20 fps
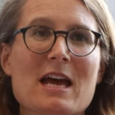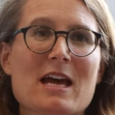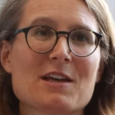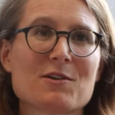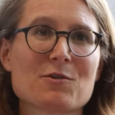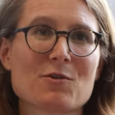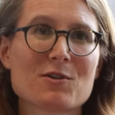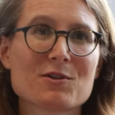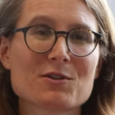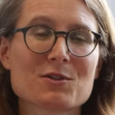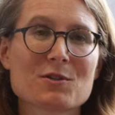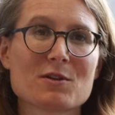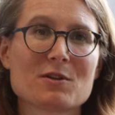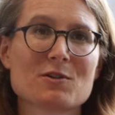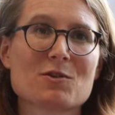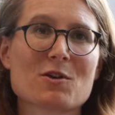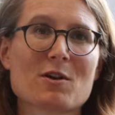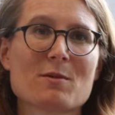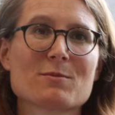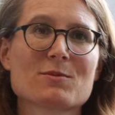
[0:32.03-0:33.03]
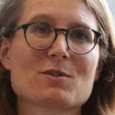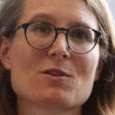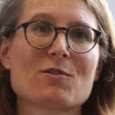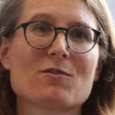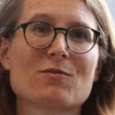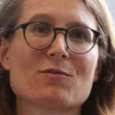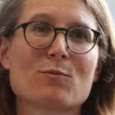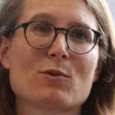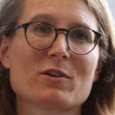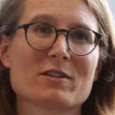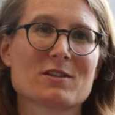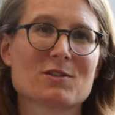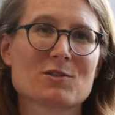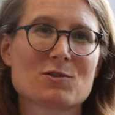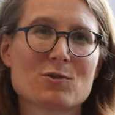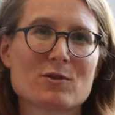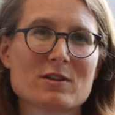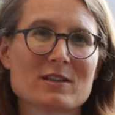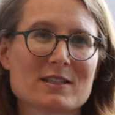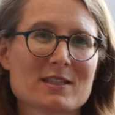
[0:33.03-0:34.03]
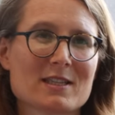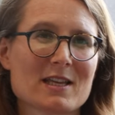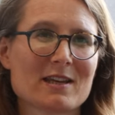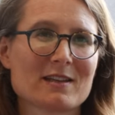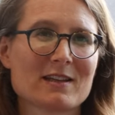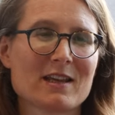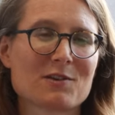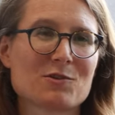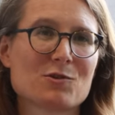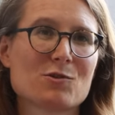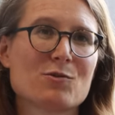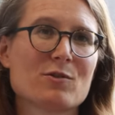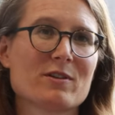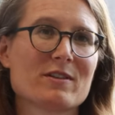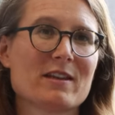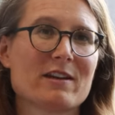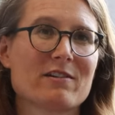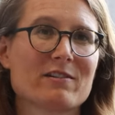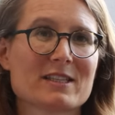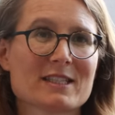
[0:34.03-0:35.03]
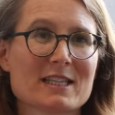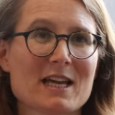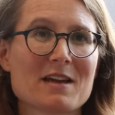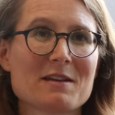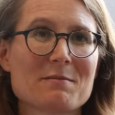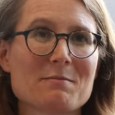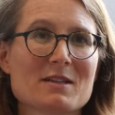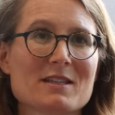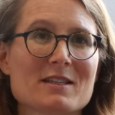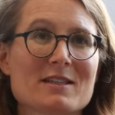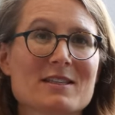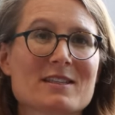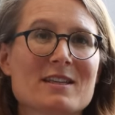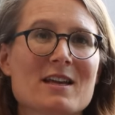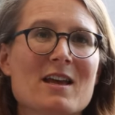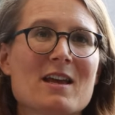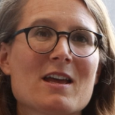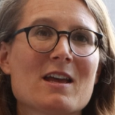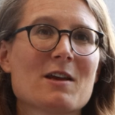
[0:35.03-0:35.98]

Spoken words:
and also in terms of what students then get to do in their assignments,